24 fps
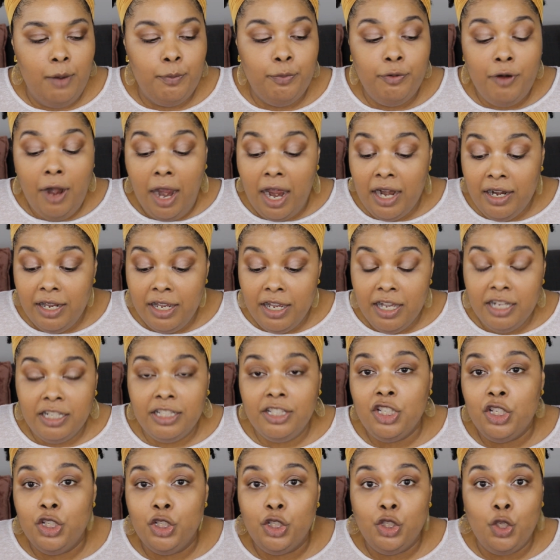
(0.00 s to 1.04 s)

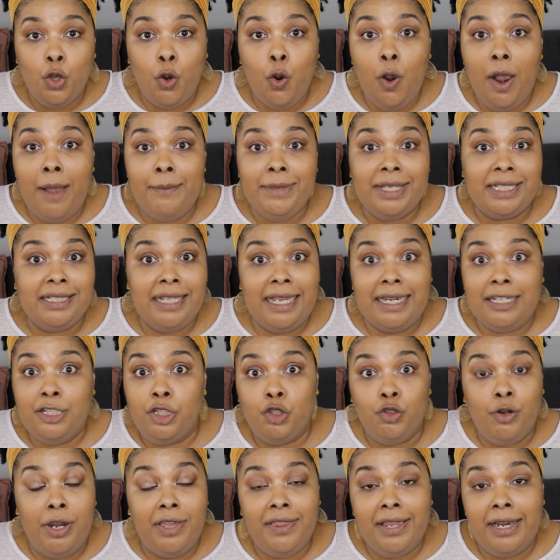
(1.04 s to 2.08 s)
products. So I'm excited to
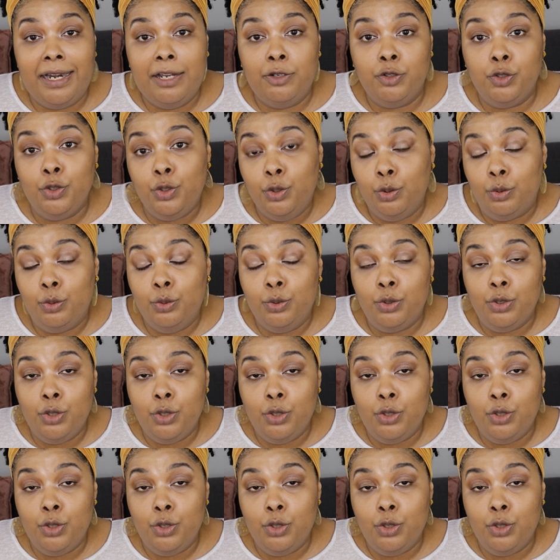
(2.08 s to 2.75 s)
try that out too.